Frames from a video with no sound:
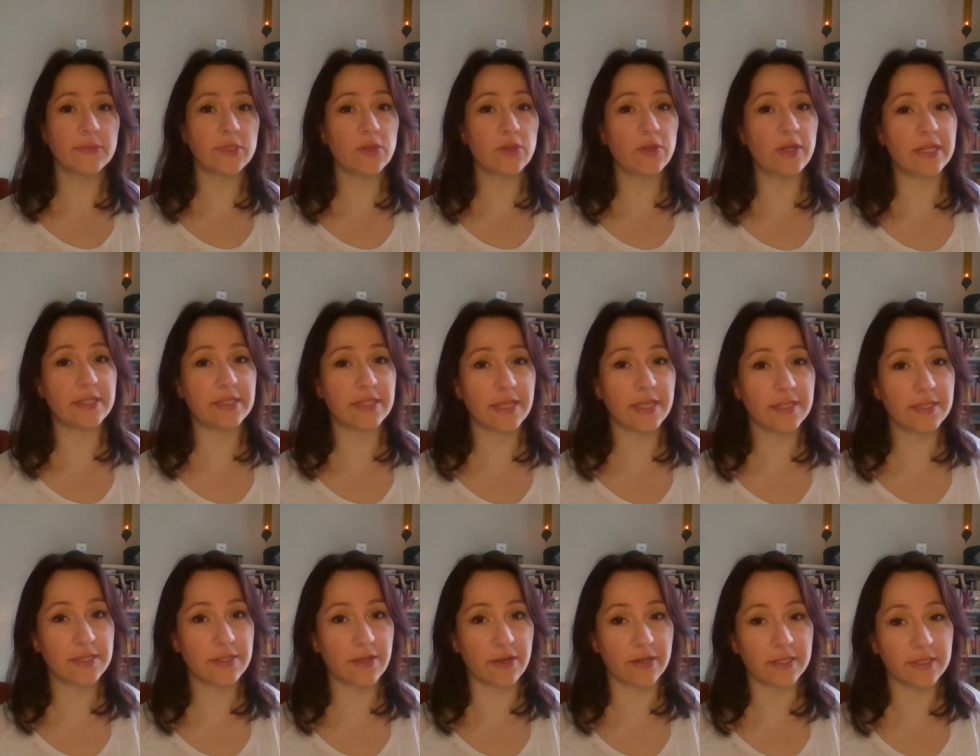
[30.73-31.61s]
So let's
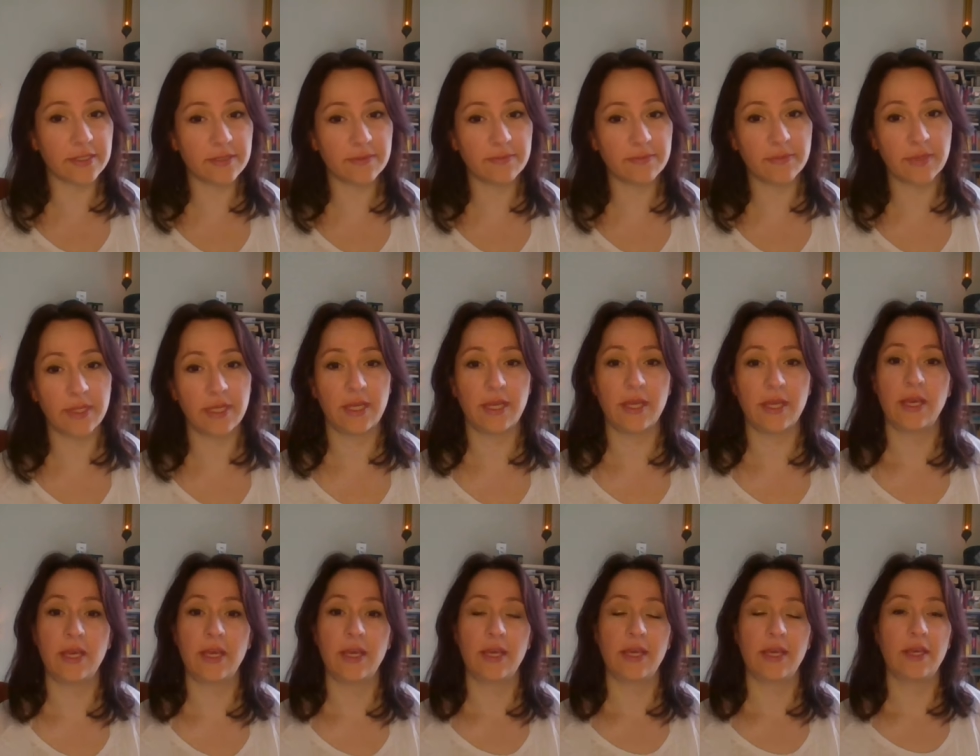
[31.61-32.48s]
get started.
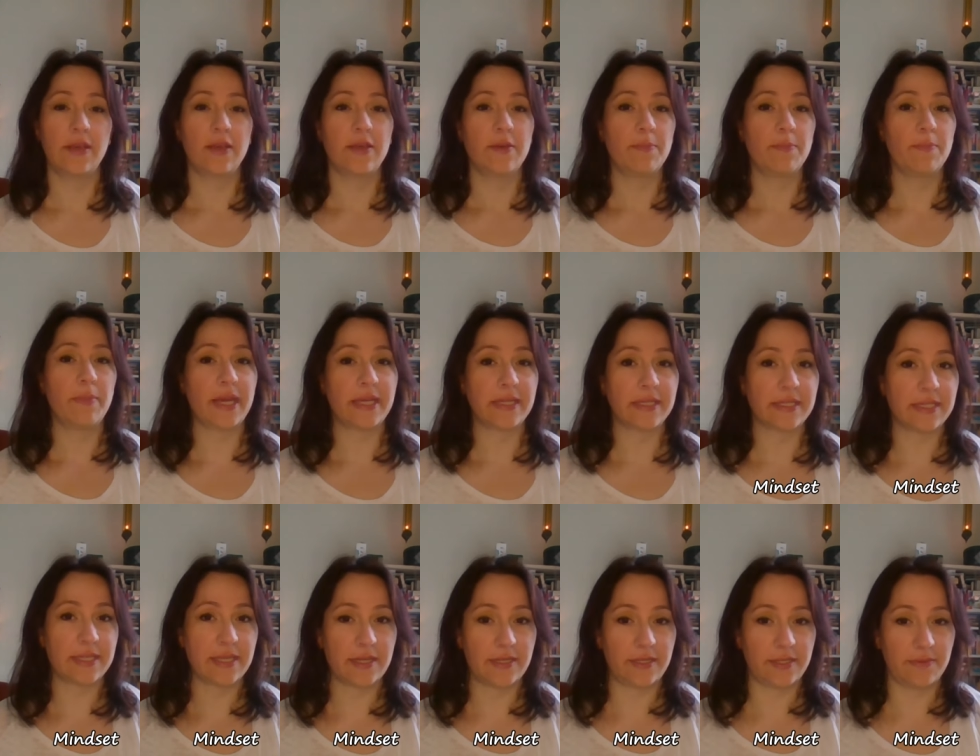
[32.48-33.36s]

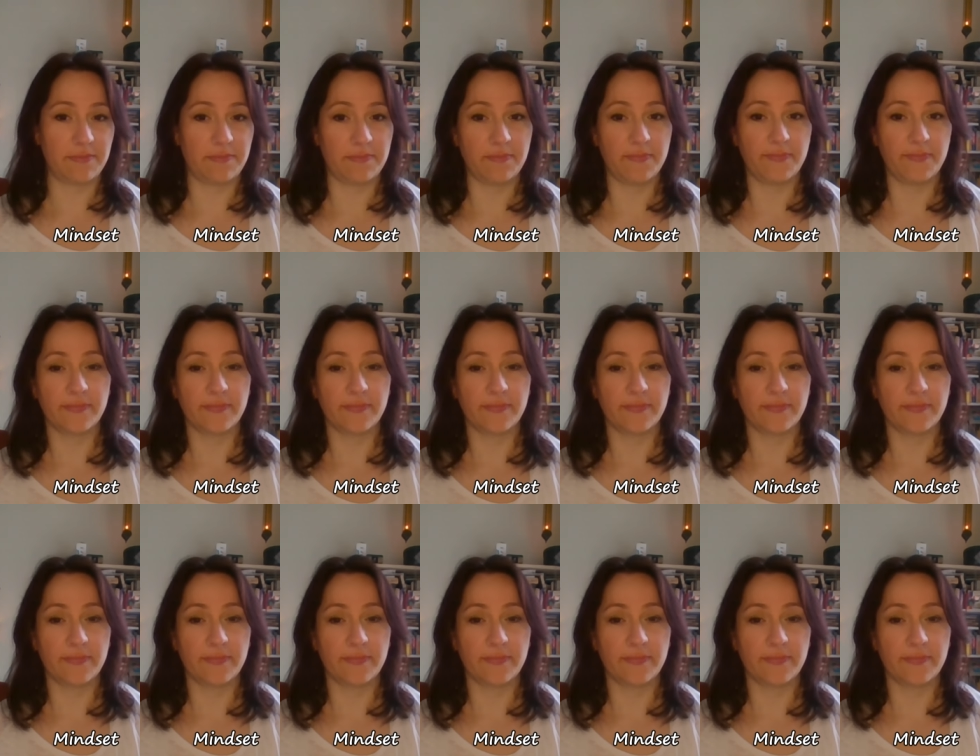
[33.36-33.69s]
Mindset.